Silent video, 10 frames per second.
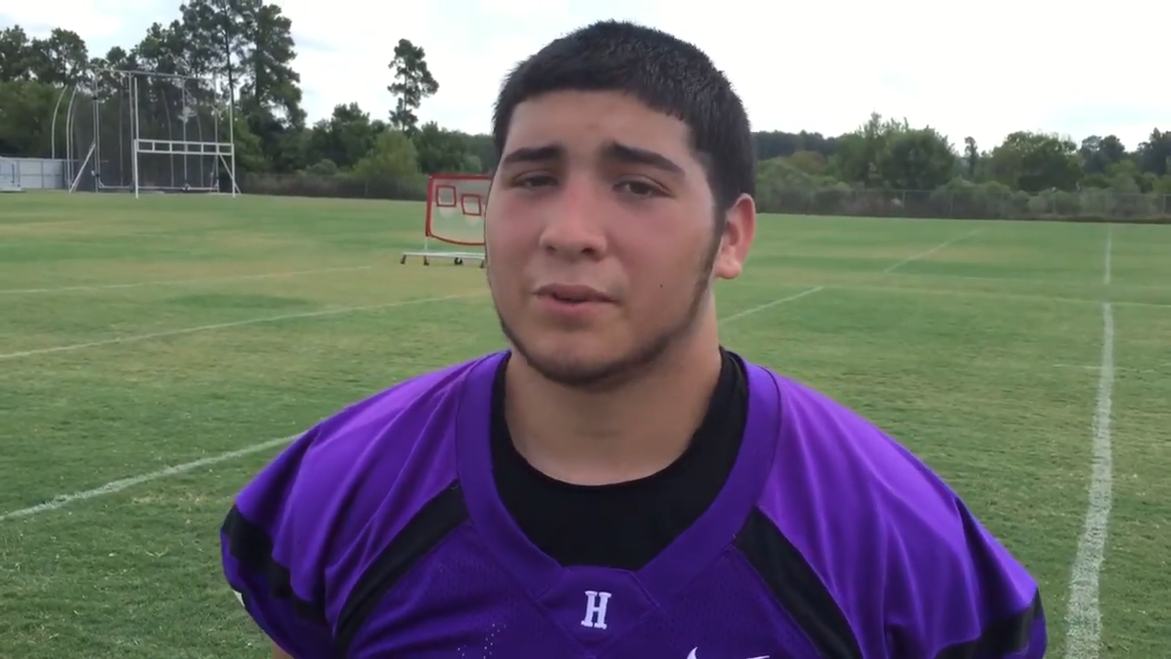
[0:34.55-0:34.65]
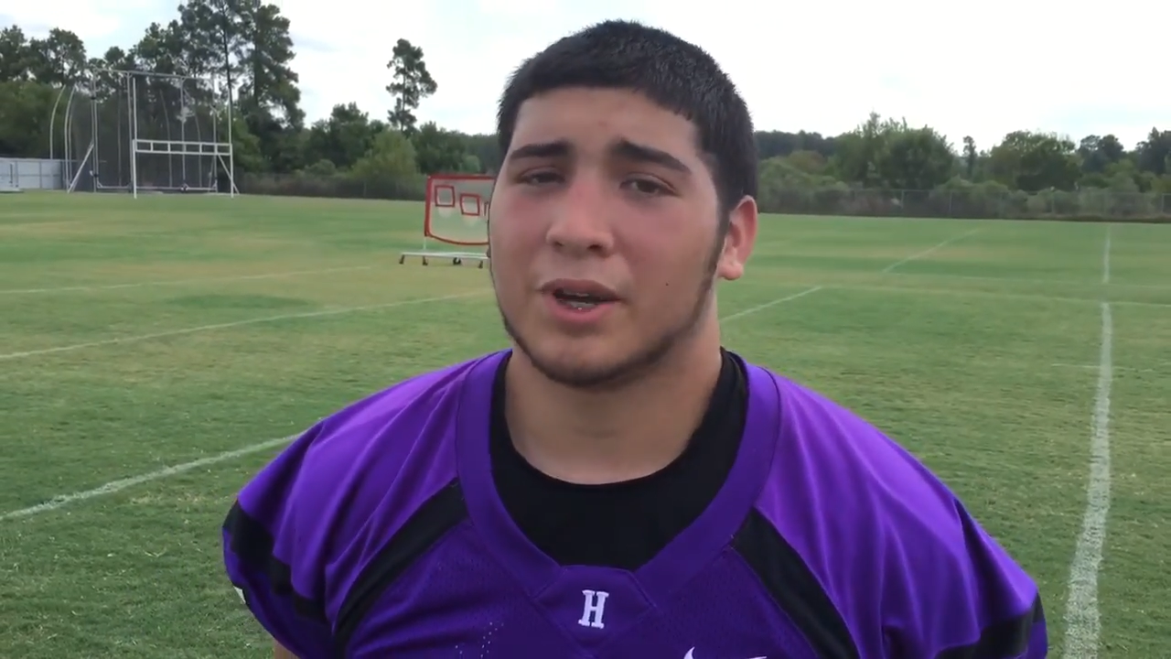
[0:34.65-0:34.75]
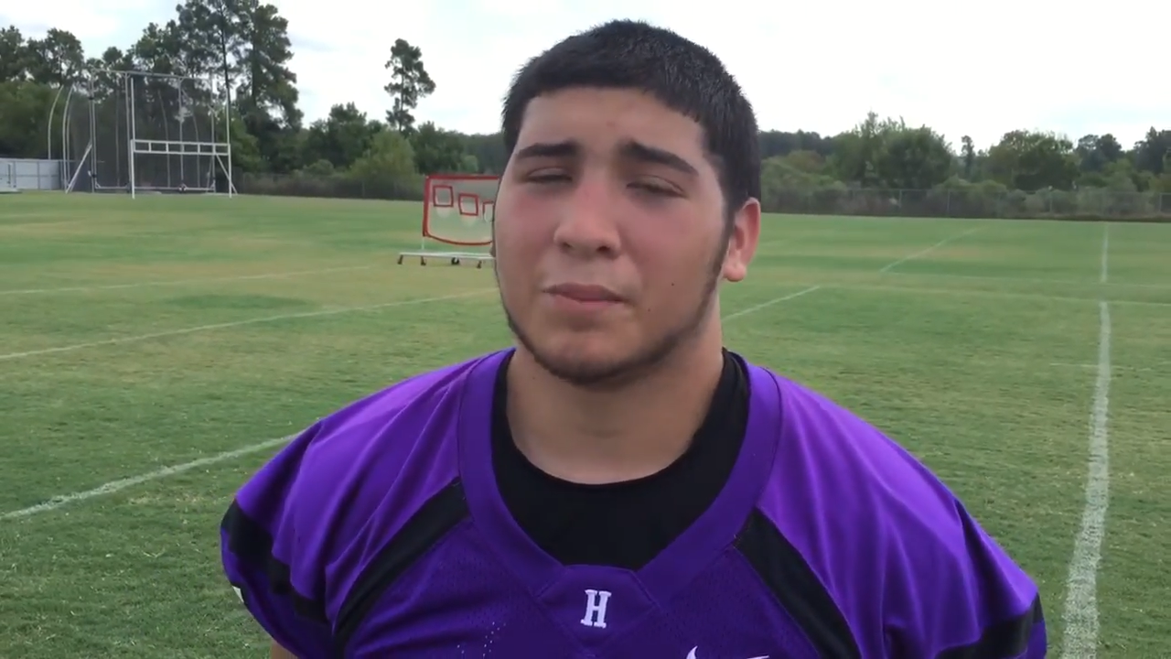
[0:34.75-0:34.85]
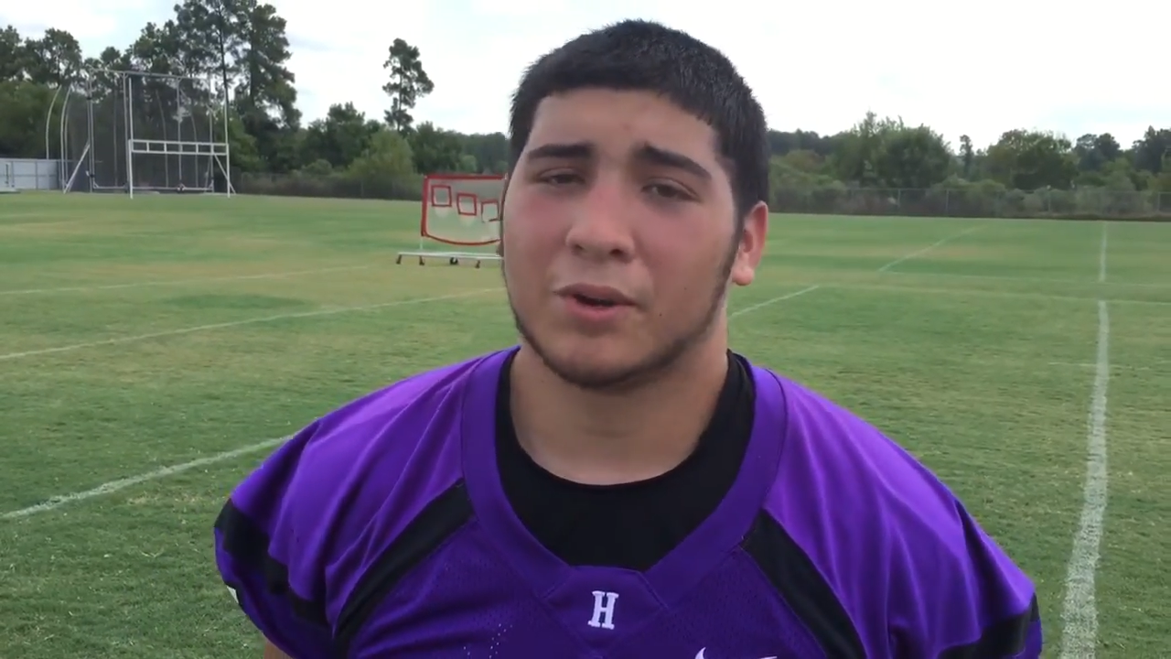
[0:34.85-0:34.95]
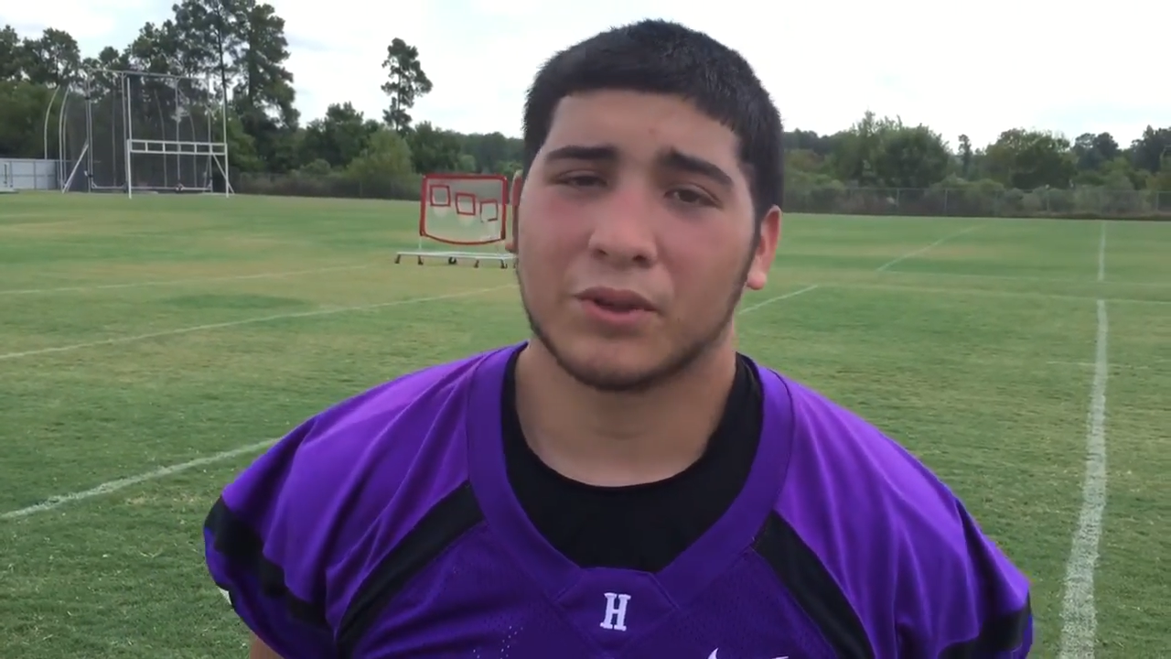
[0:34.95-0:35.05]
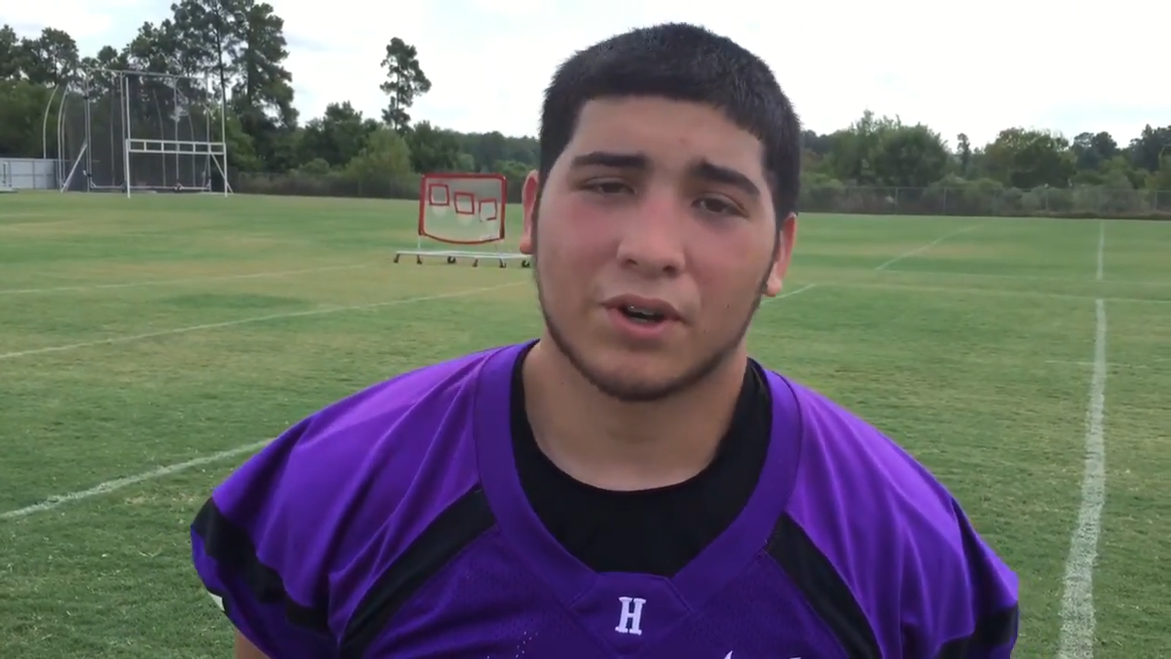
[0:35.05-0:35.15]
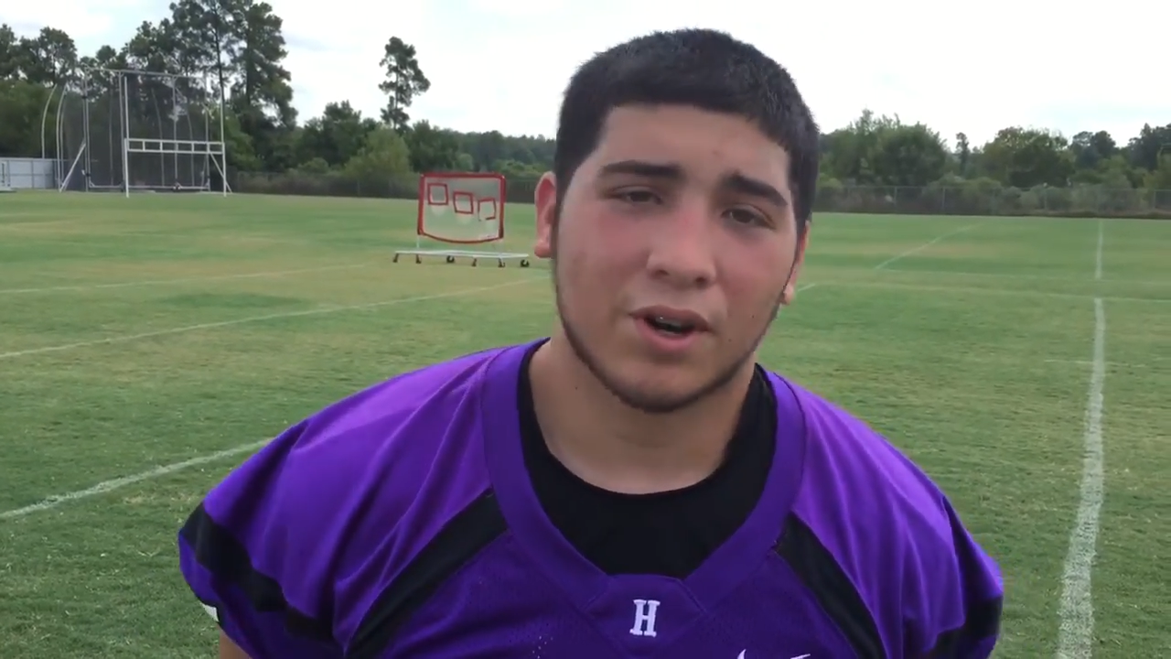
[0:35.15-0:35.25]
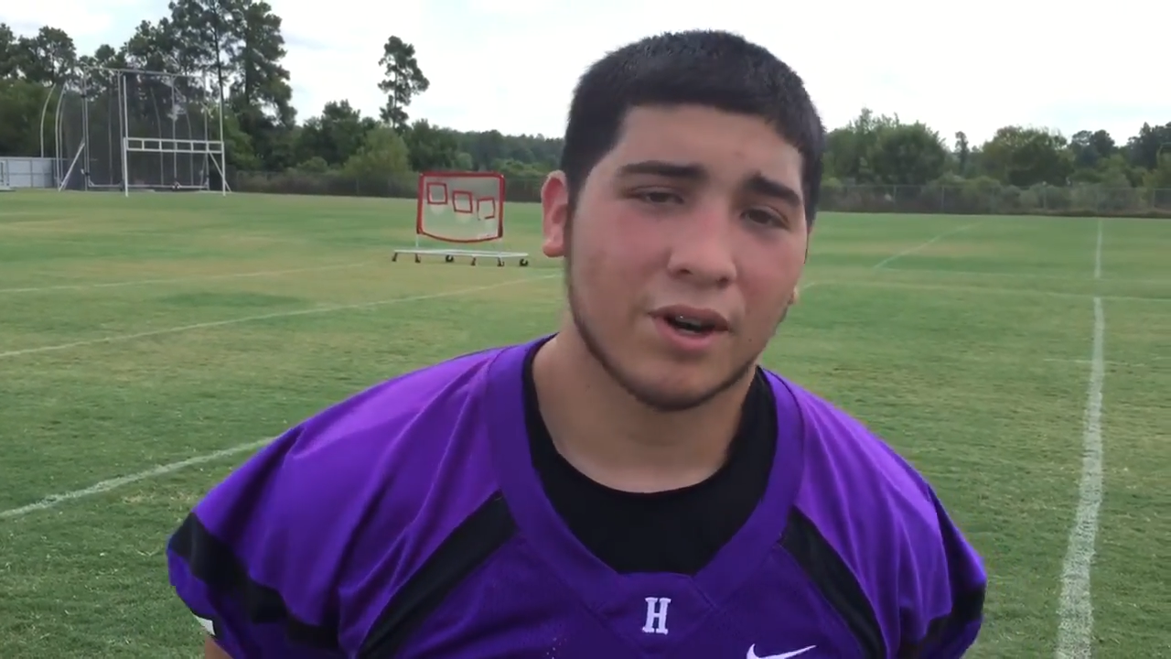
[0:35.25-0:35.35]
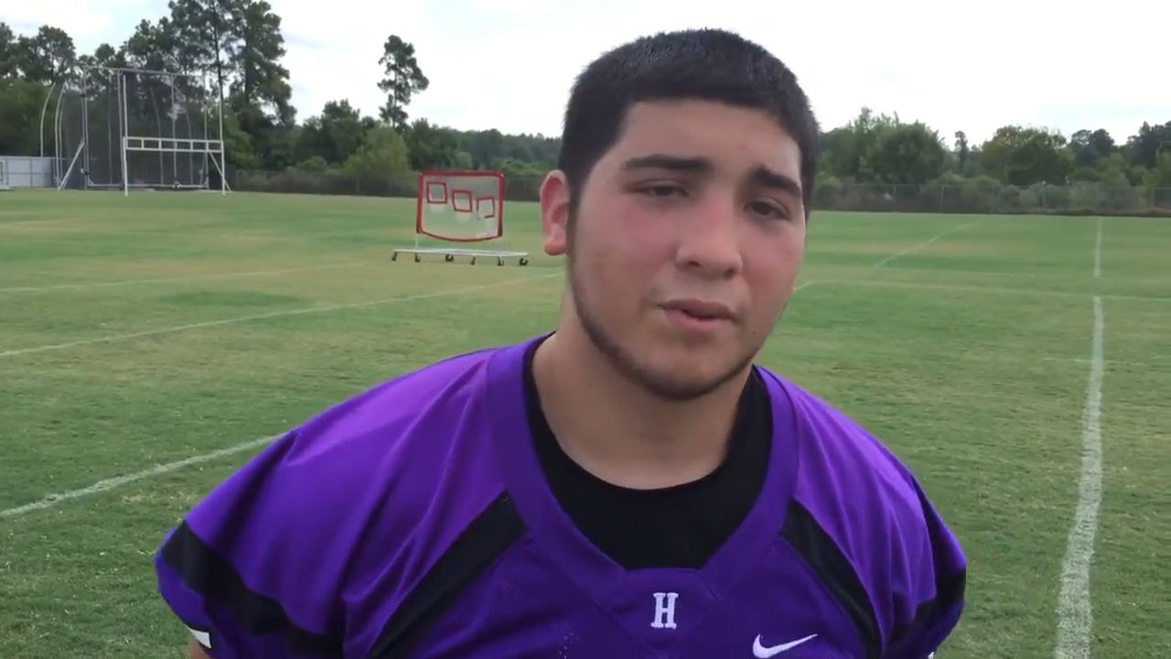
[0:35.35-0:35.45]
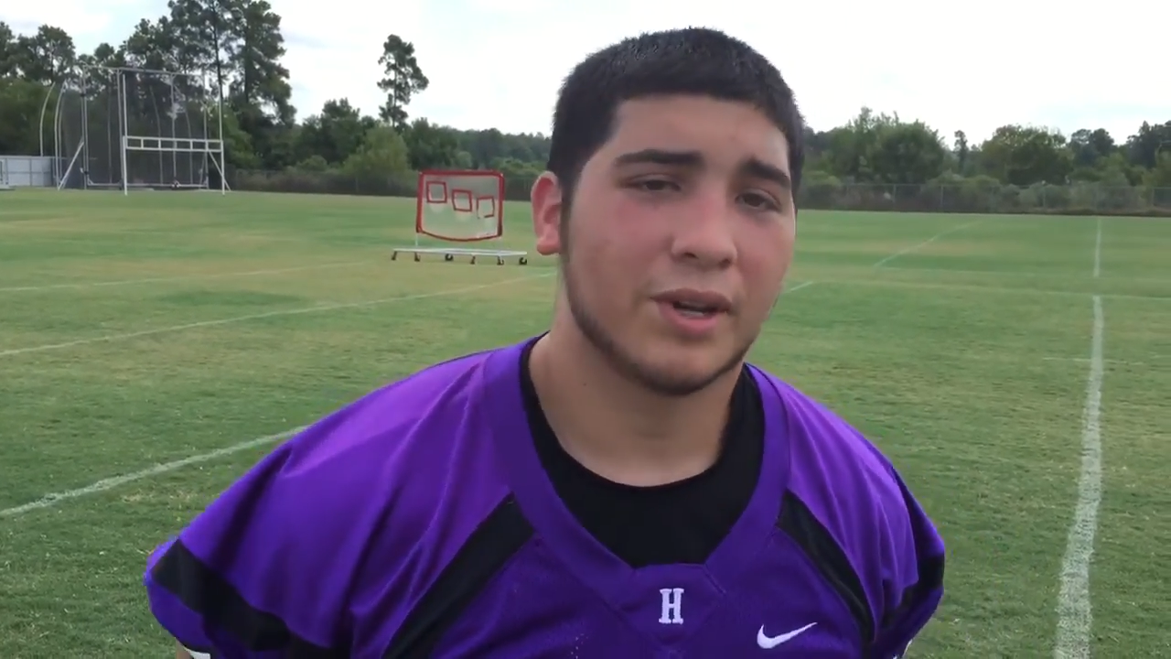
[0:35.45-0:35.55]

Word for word: we got to play with our heart.